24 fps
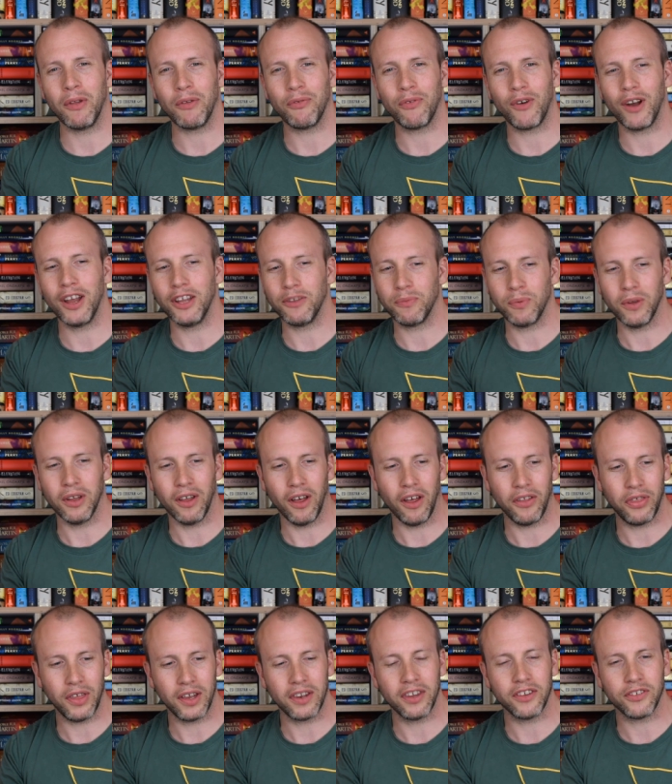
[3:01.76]
the phrase, but I
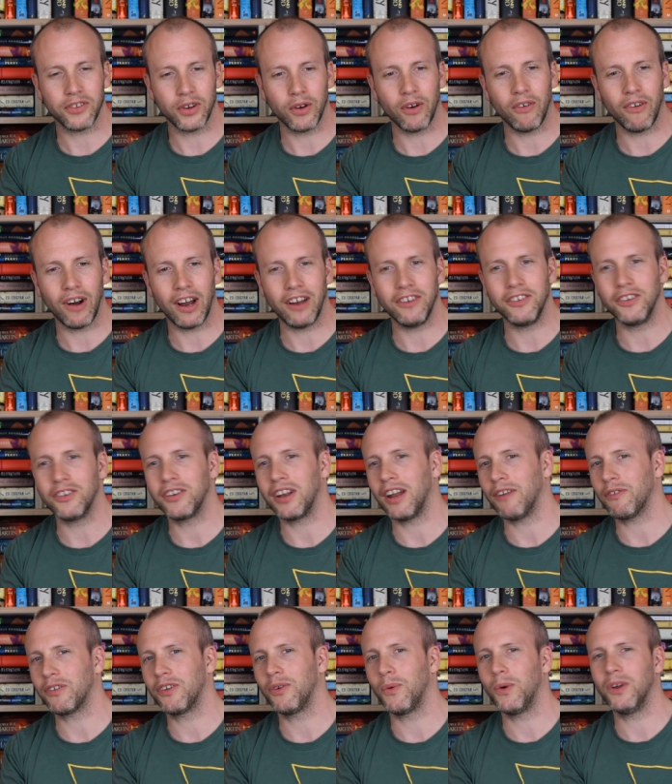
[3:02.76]
think there's something around you can
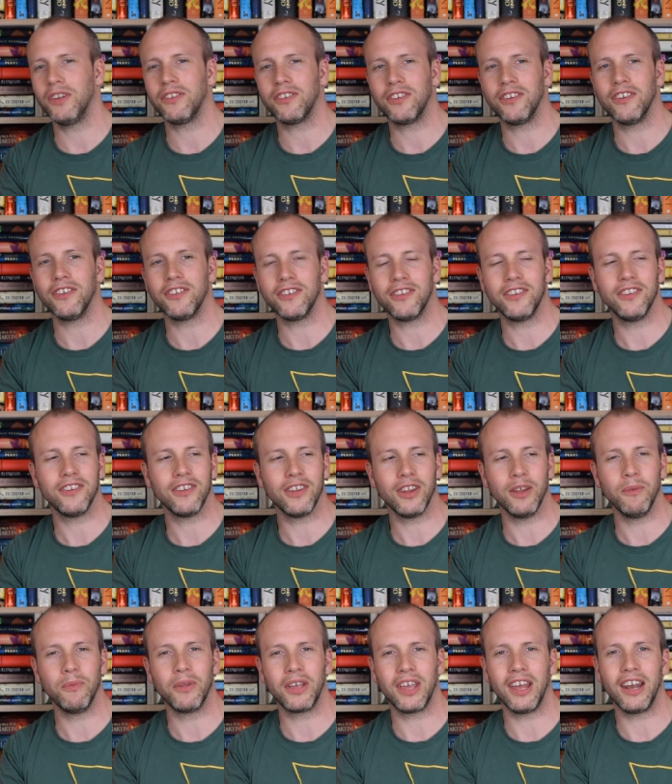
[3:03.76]
have coincidences at the
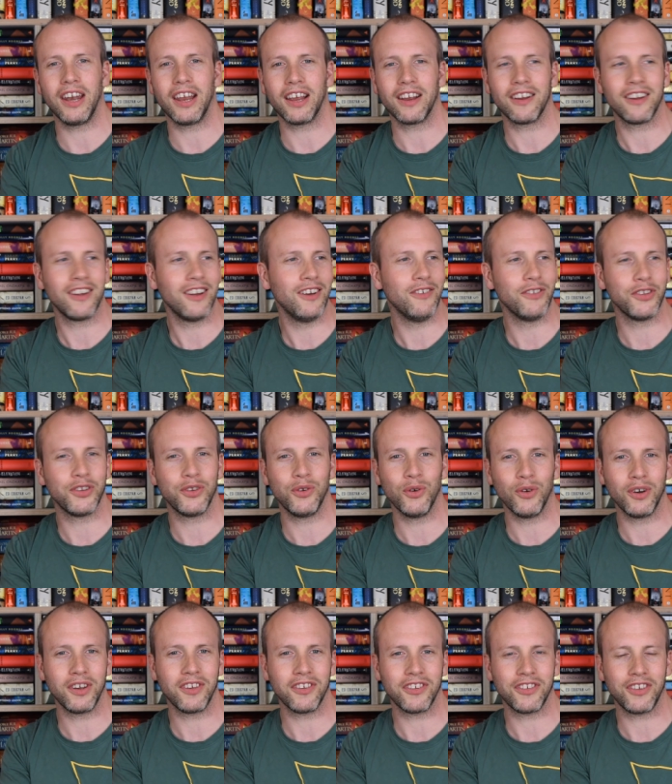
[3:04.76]
beginning of a
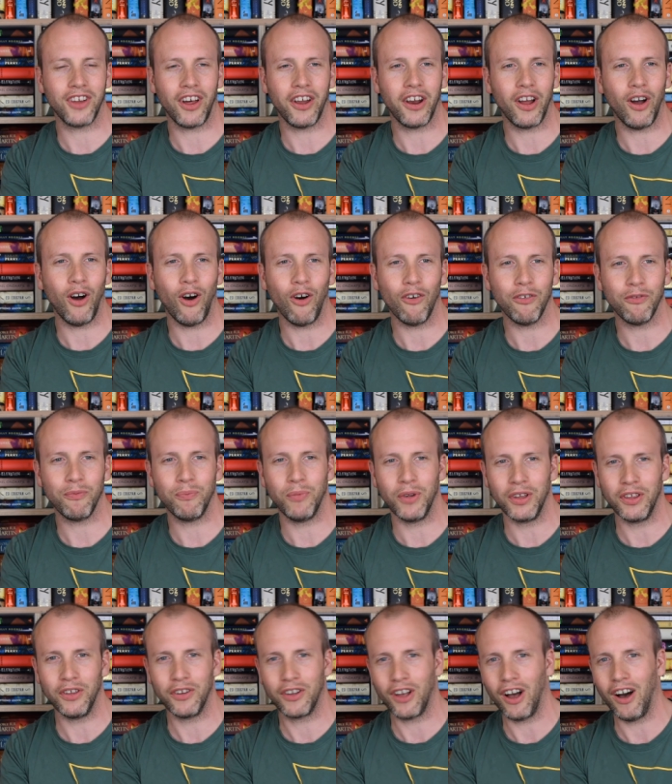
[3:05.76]
story to start it off, but
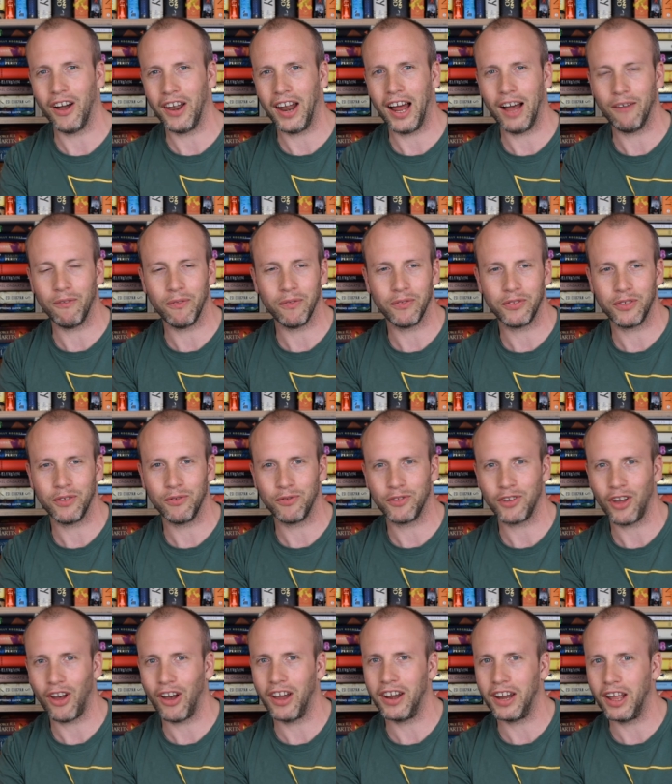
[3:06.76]
you can't have them to
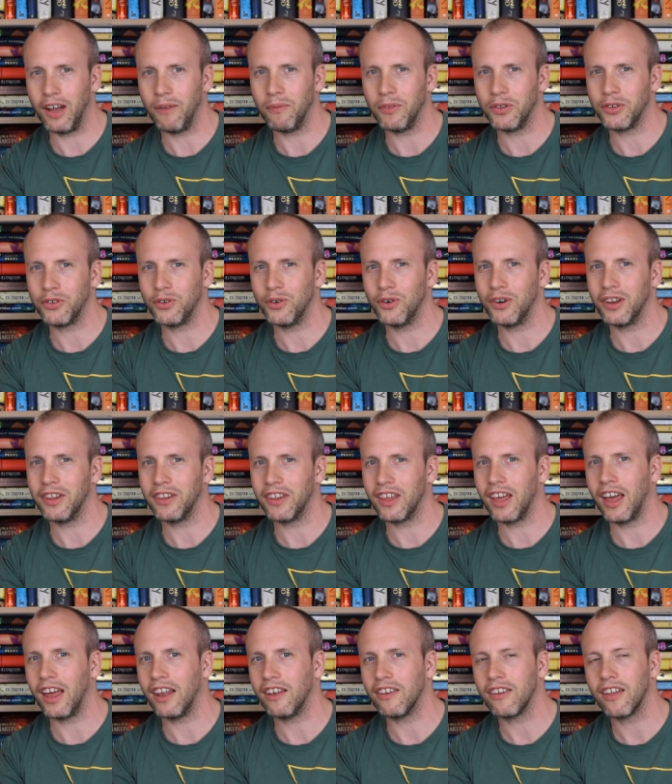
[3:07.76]
tidy up the story at the
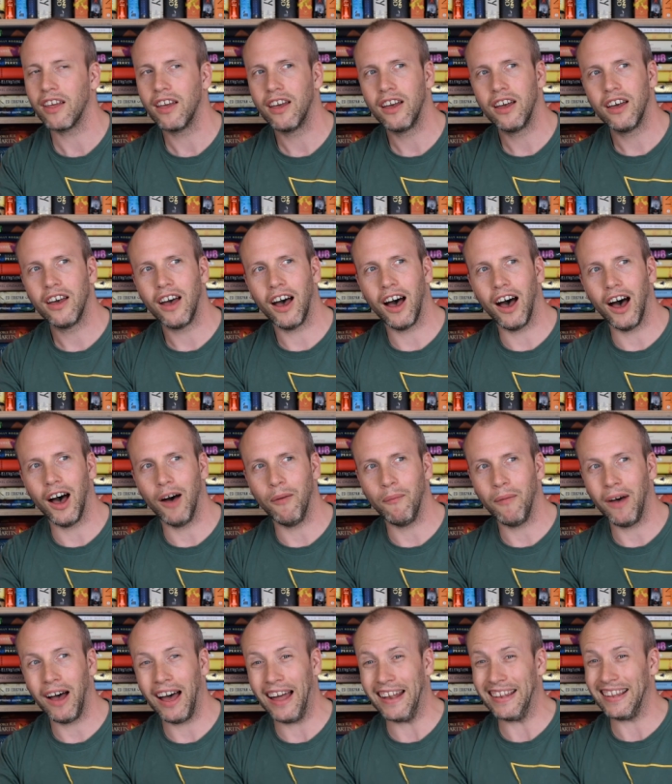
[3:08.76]
end. Um,
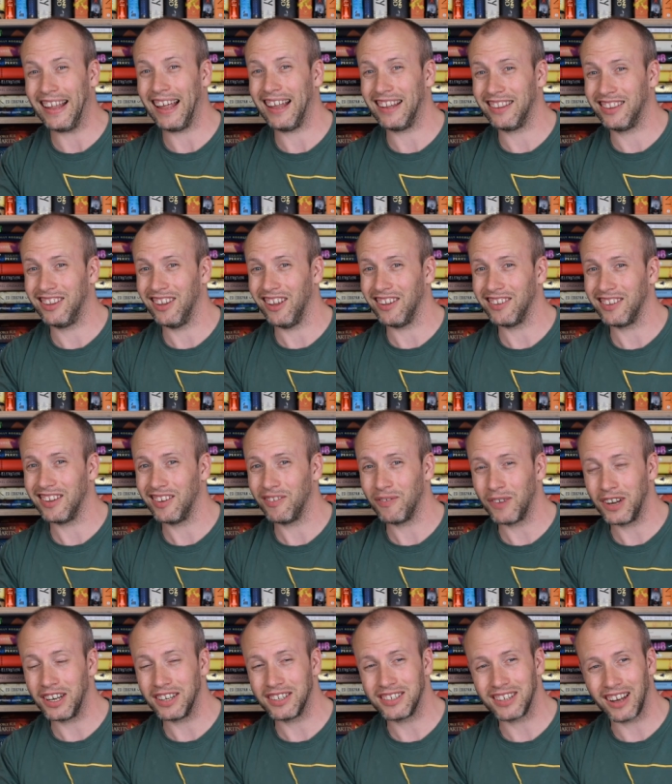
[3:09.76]
and that does it,
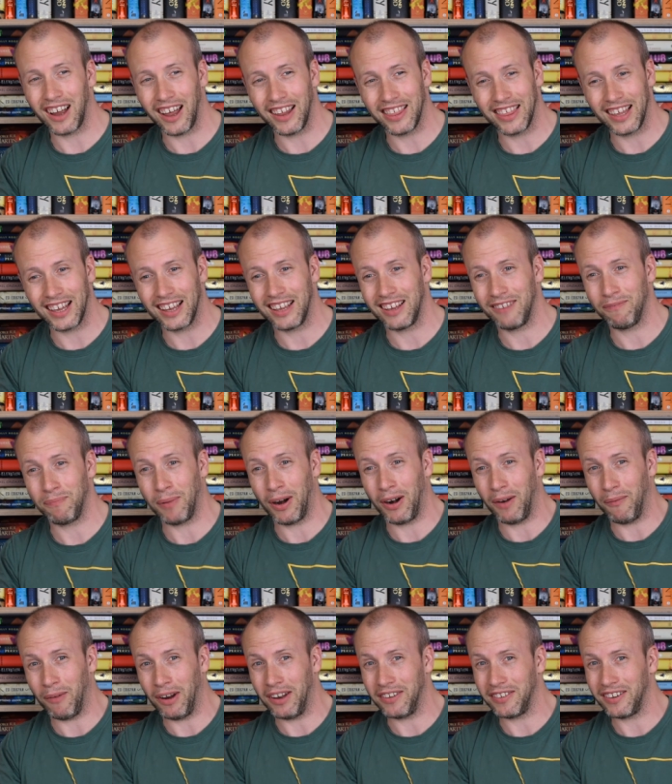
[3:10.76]
which I think, bearing
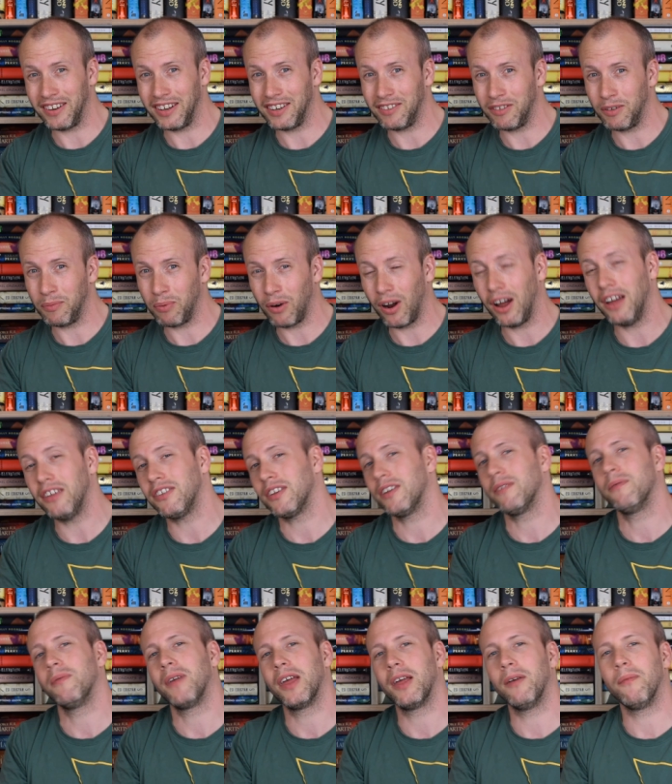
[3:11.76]
in mind it's a literary prize, it,
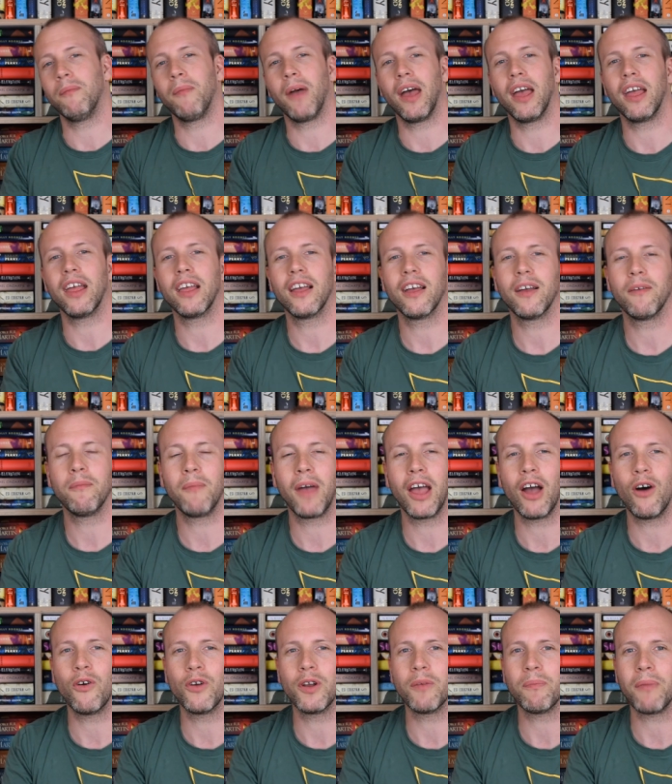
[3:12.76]
it may may
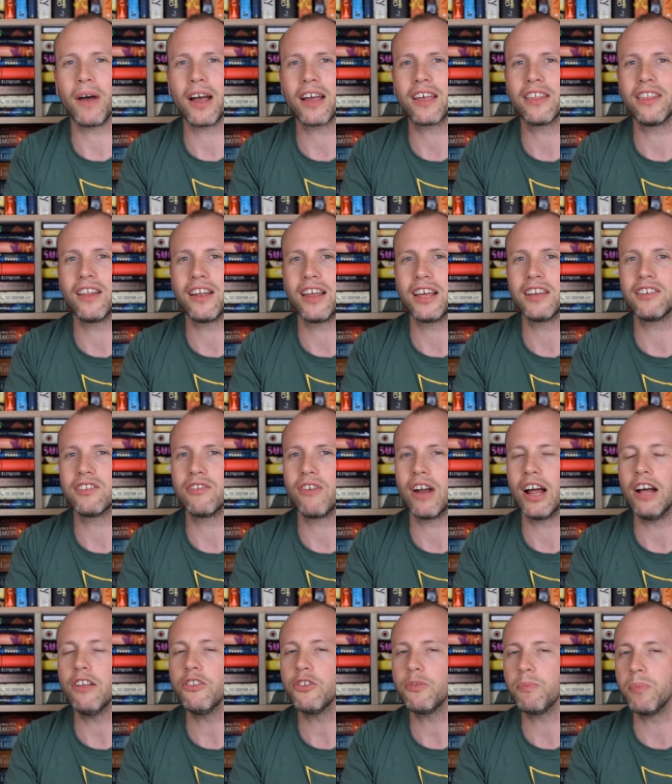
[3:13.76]
hold it back in the later
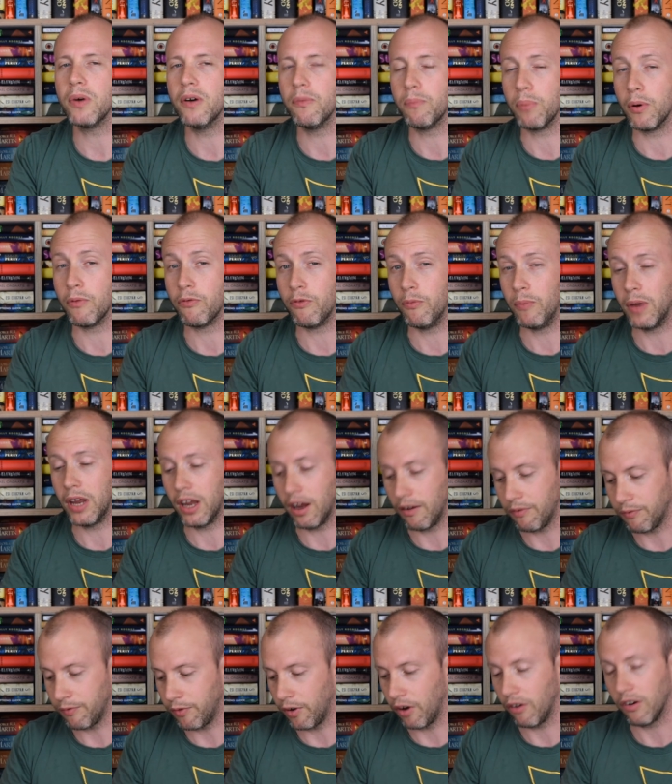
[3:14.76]
rounds, but, but for me, I
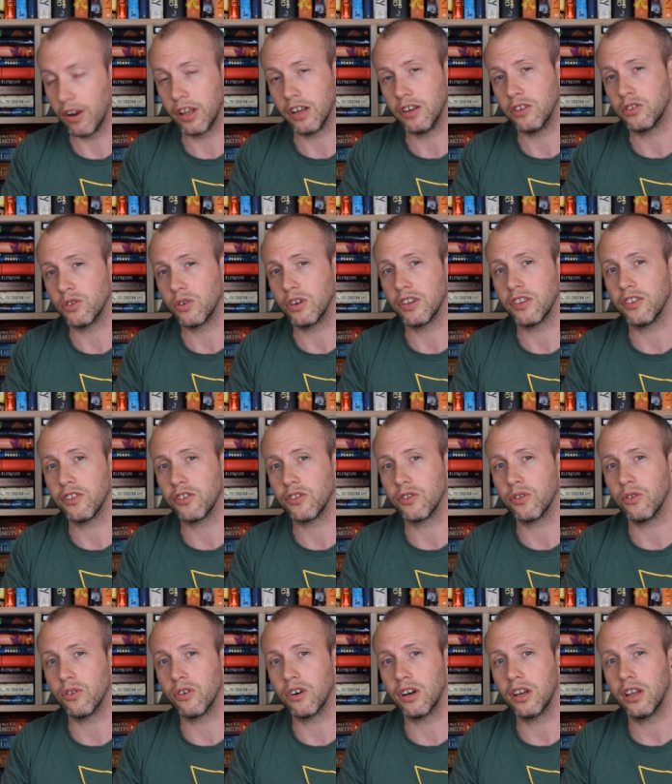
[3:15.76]
thoroughly enjoyed this
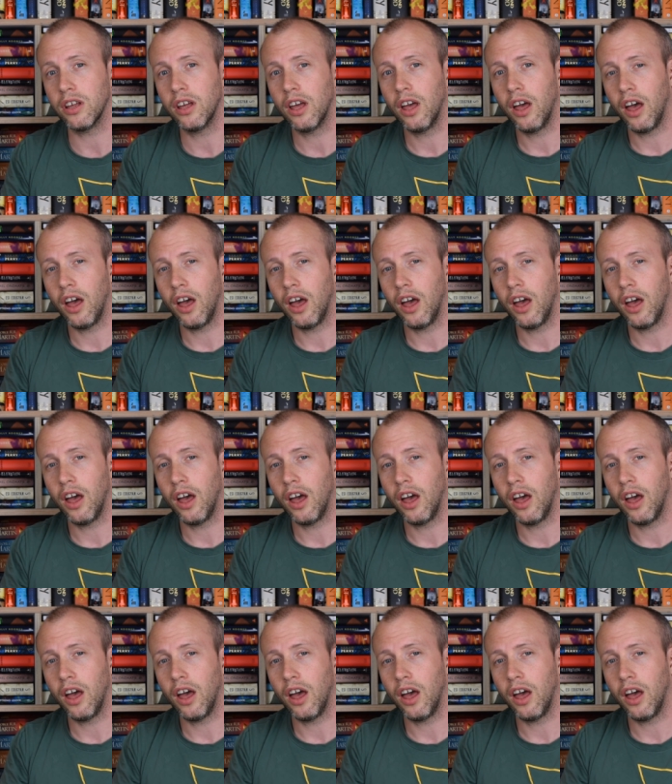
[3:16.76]
story.